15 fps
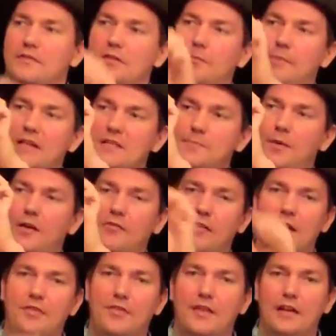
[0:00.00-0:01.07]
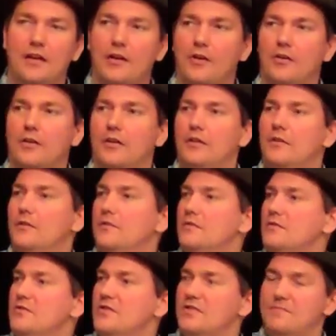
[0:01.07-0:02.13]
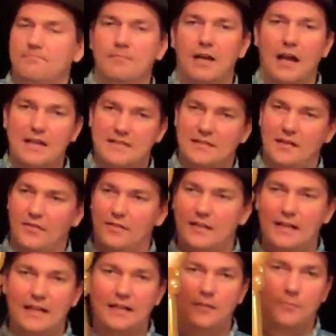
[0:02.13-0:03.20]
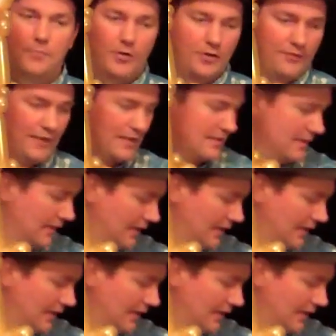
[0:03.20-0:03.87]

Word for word: Little baseball right there, just icing on the cake, perfect.